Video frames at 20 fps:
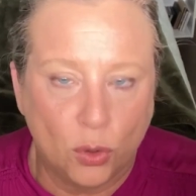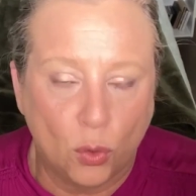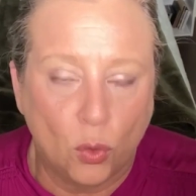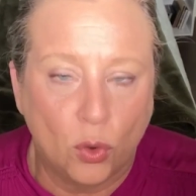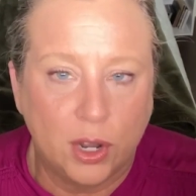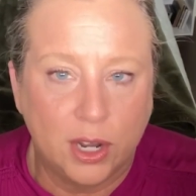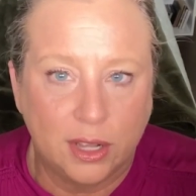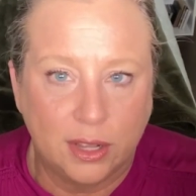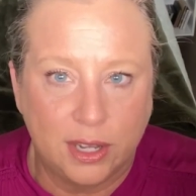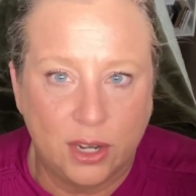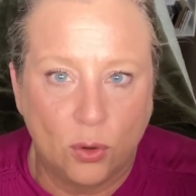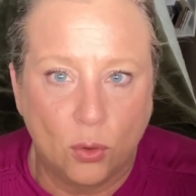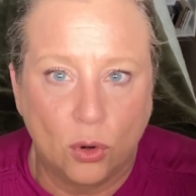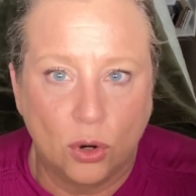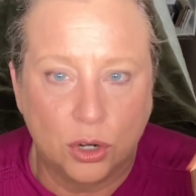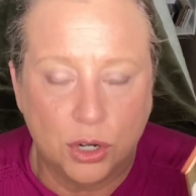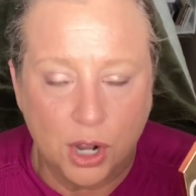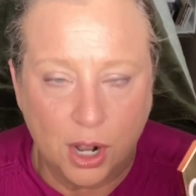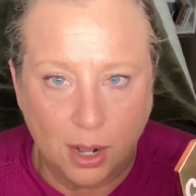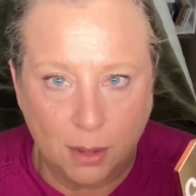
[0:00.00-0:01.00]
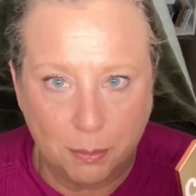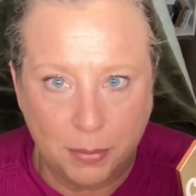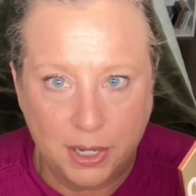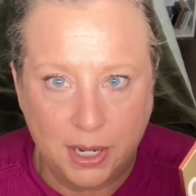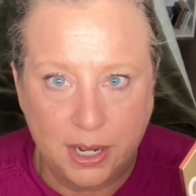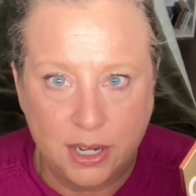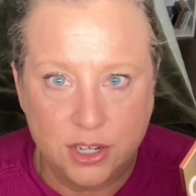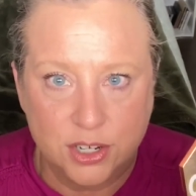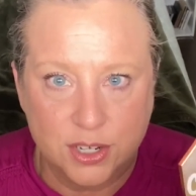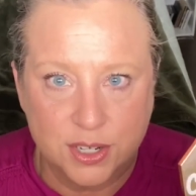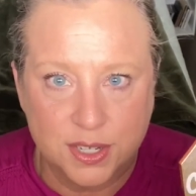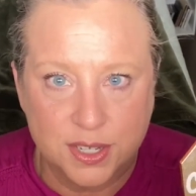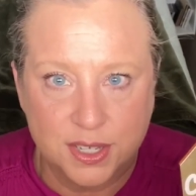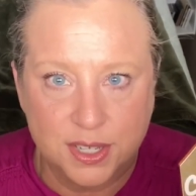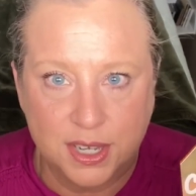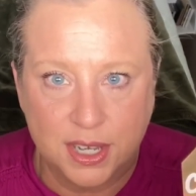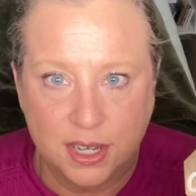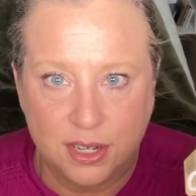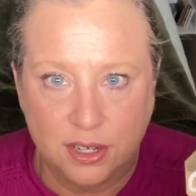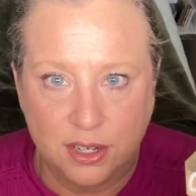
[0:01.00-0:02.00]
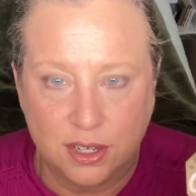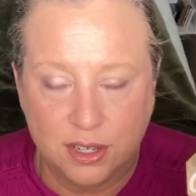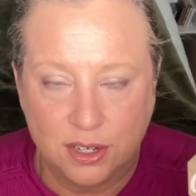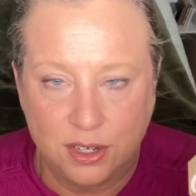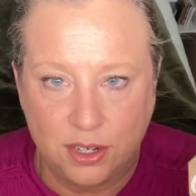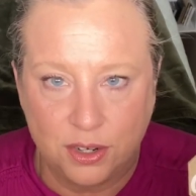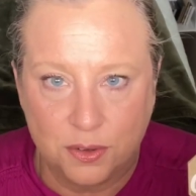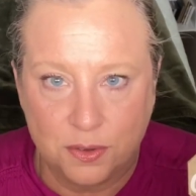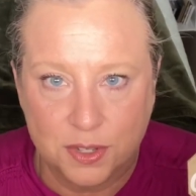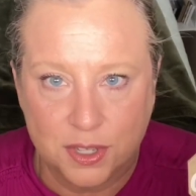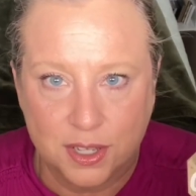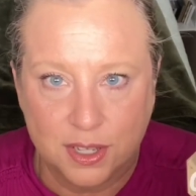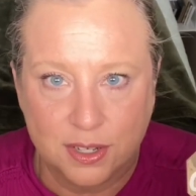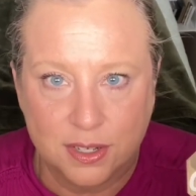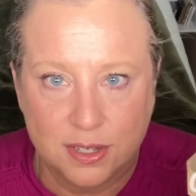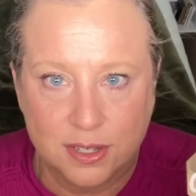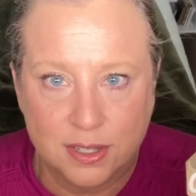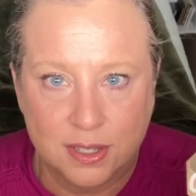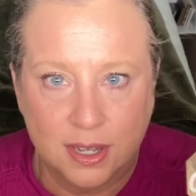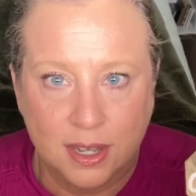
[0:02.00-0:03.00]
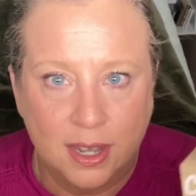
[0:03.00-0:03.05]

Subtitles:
oily or combination skin can use this.